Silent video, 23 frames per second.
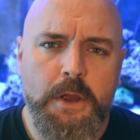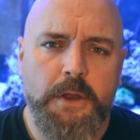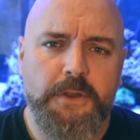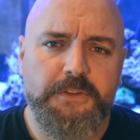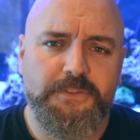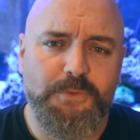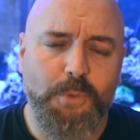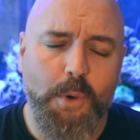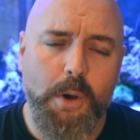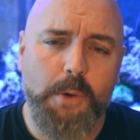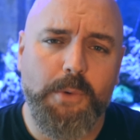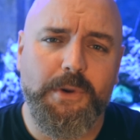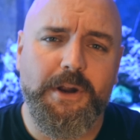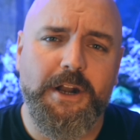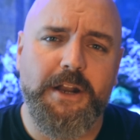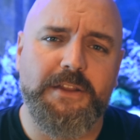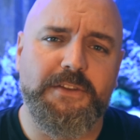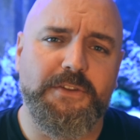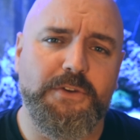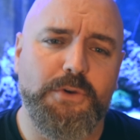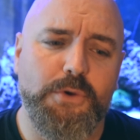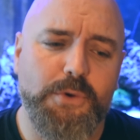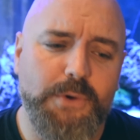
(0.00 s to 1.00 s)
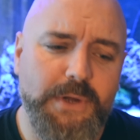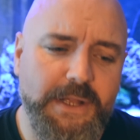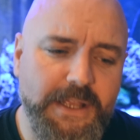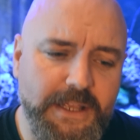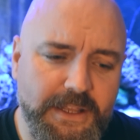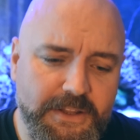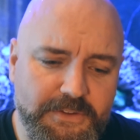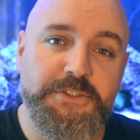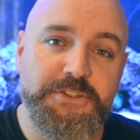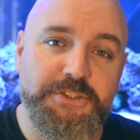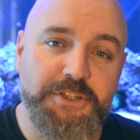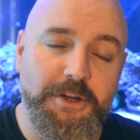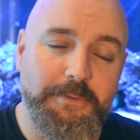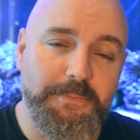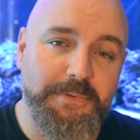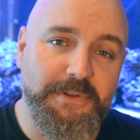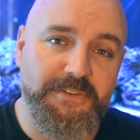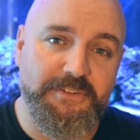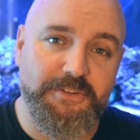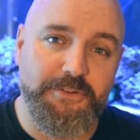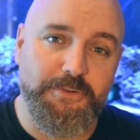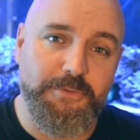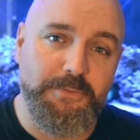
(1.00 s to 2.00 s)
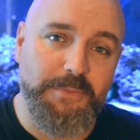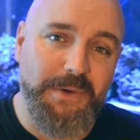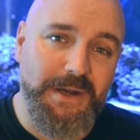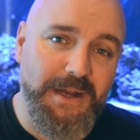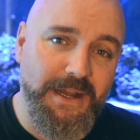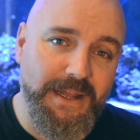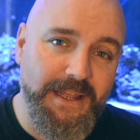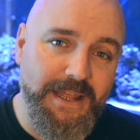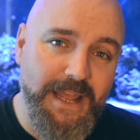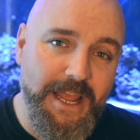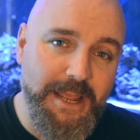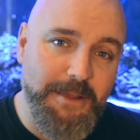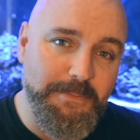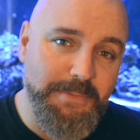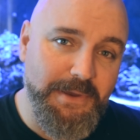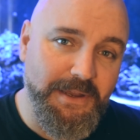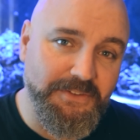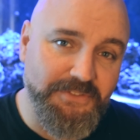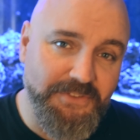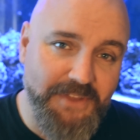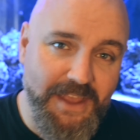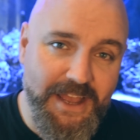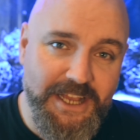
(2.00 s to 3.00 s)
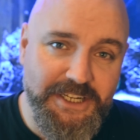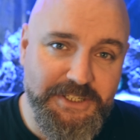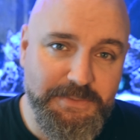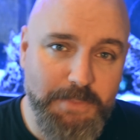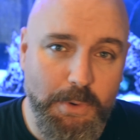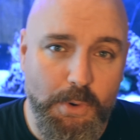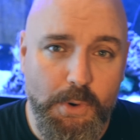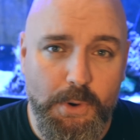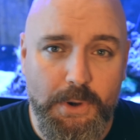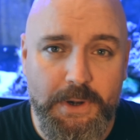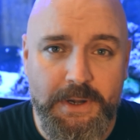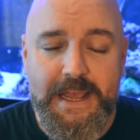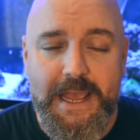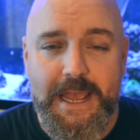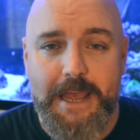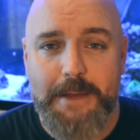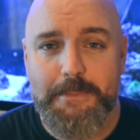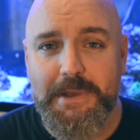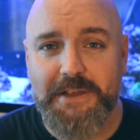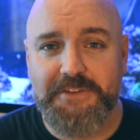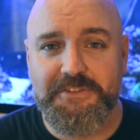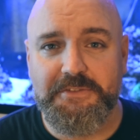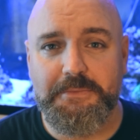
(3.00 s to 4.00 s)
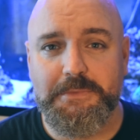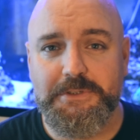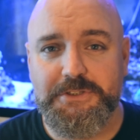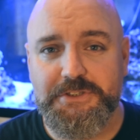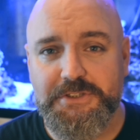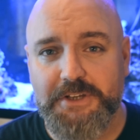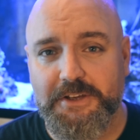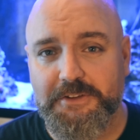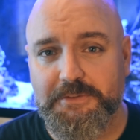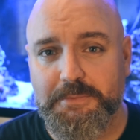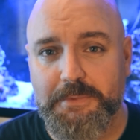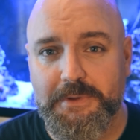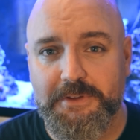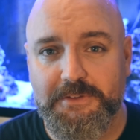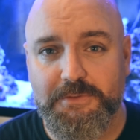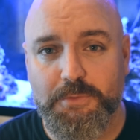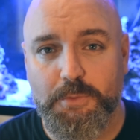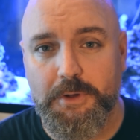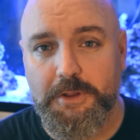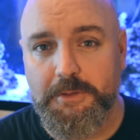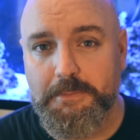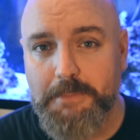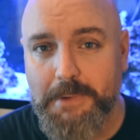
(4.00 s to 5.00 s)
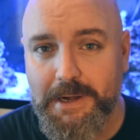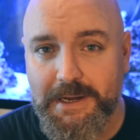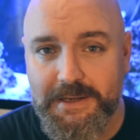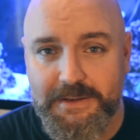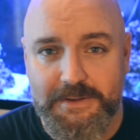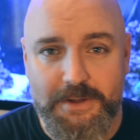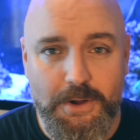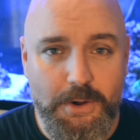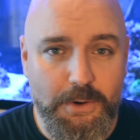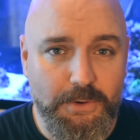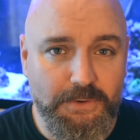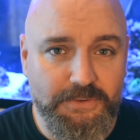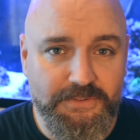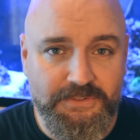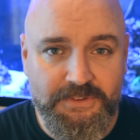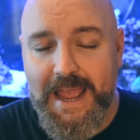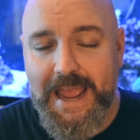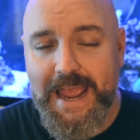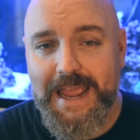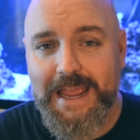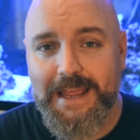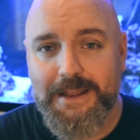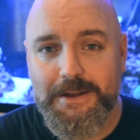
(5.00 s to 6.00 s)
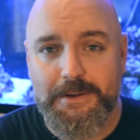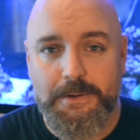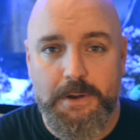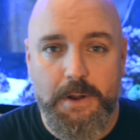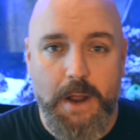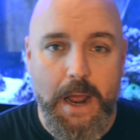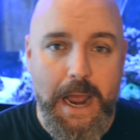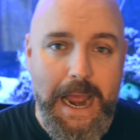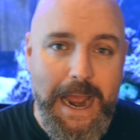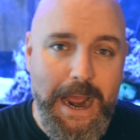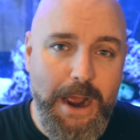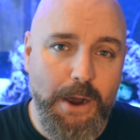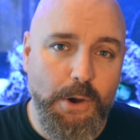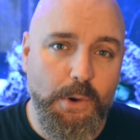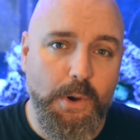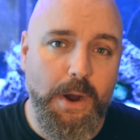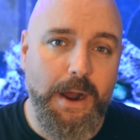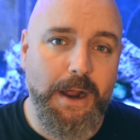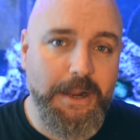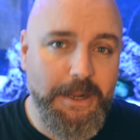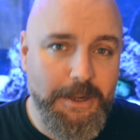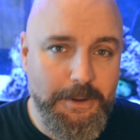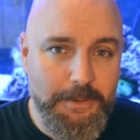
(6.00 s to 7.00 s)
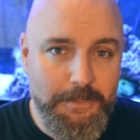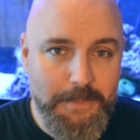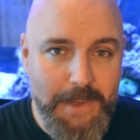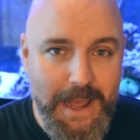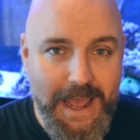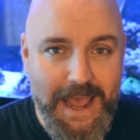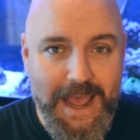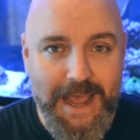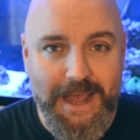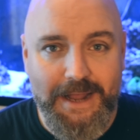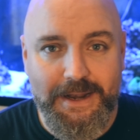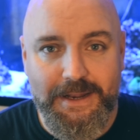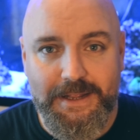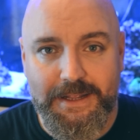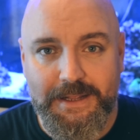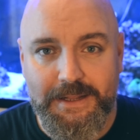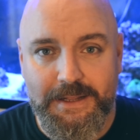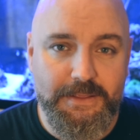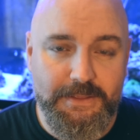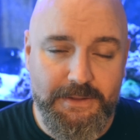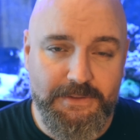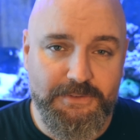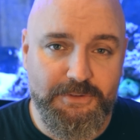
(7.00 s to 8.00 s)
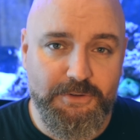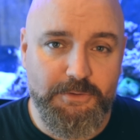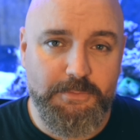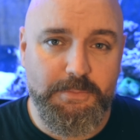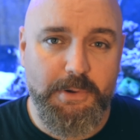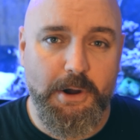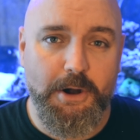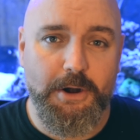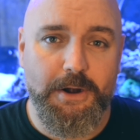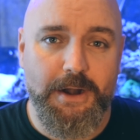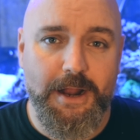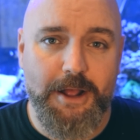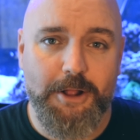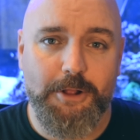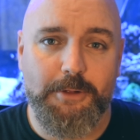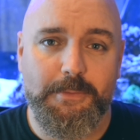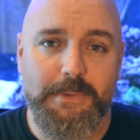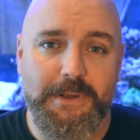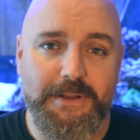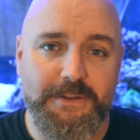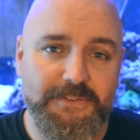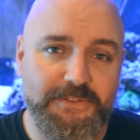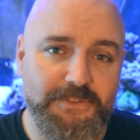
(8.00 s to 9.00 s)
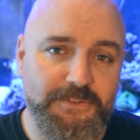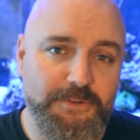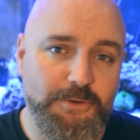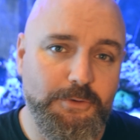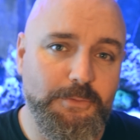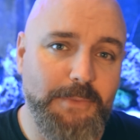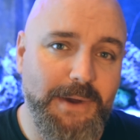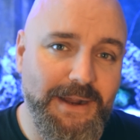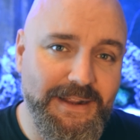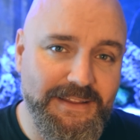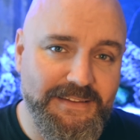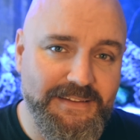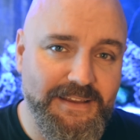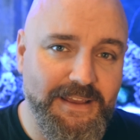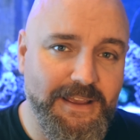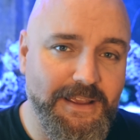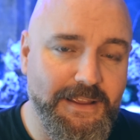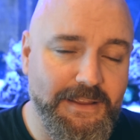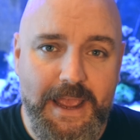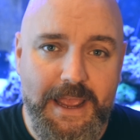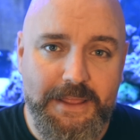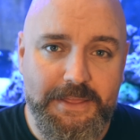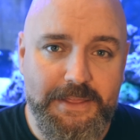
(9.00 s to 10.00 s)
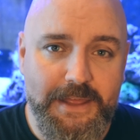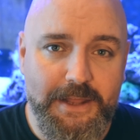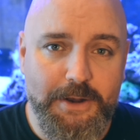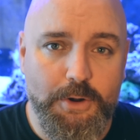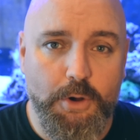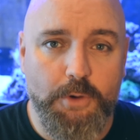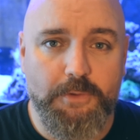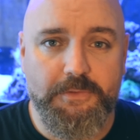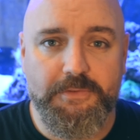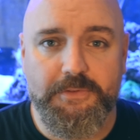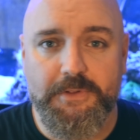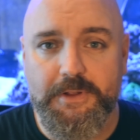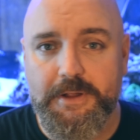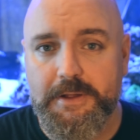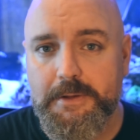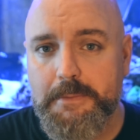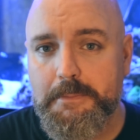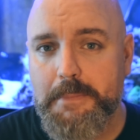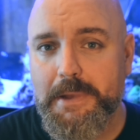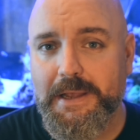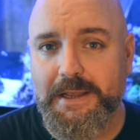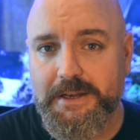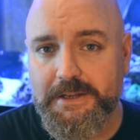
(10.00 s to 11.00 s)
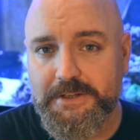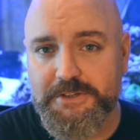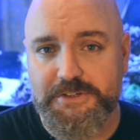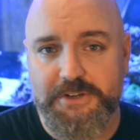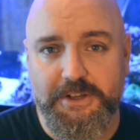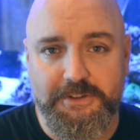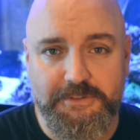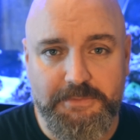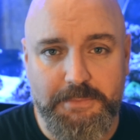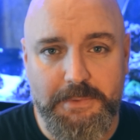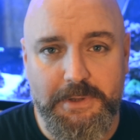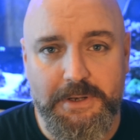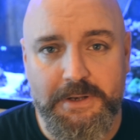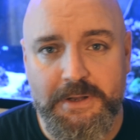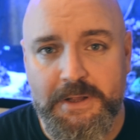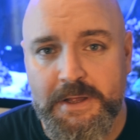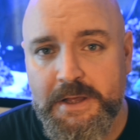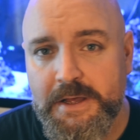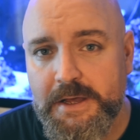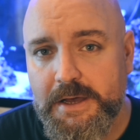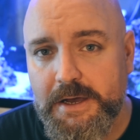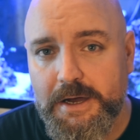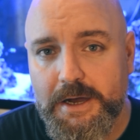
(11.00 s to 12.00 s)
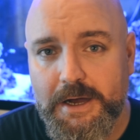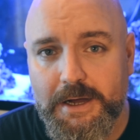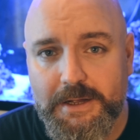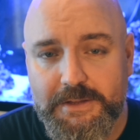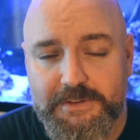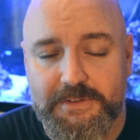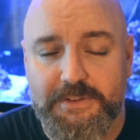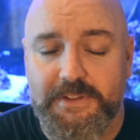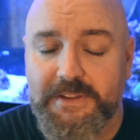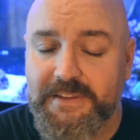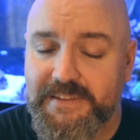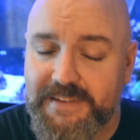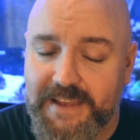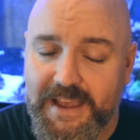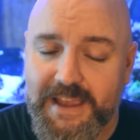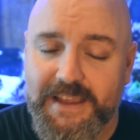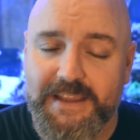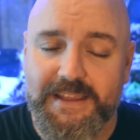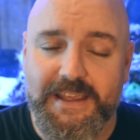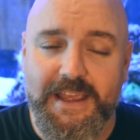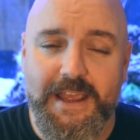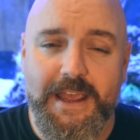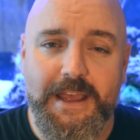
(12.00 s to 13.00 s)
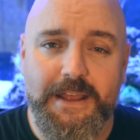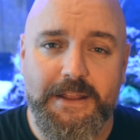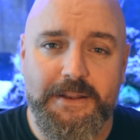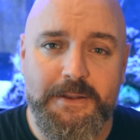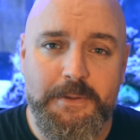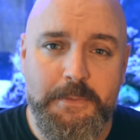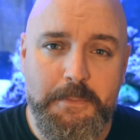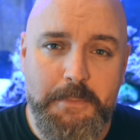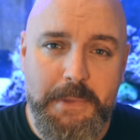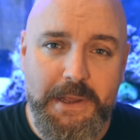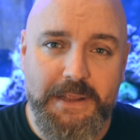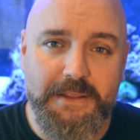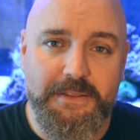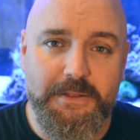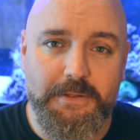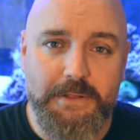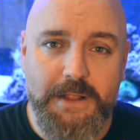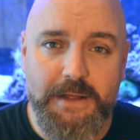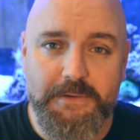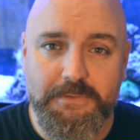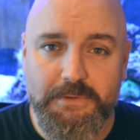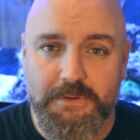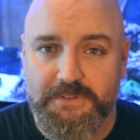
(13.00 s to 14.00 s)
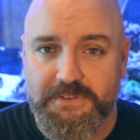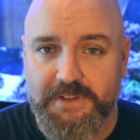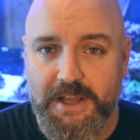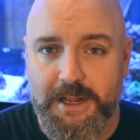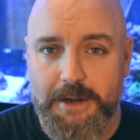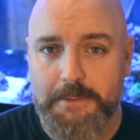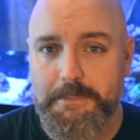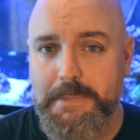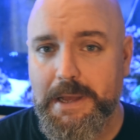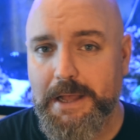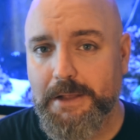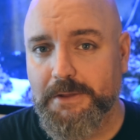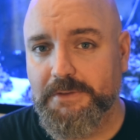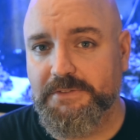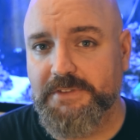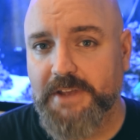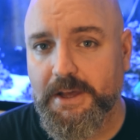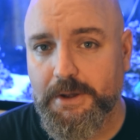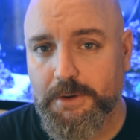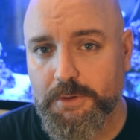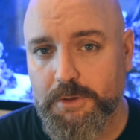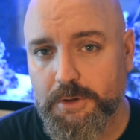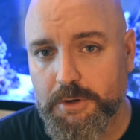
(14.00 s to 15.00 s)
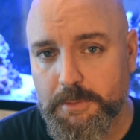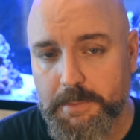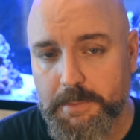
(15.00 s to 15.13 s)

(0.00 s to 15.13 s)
So what we're gonna do is jump into my Apex dashboard and make some adjustments with my dose and how I am adding the two-part elements to my tank, and then hopefully make an adjustment to the tank and make the levels kind of balance out a little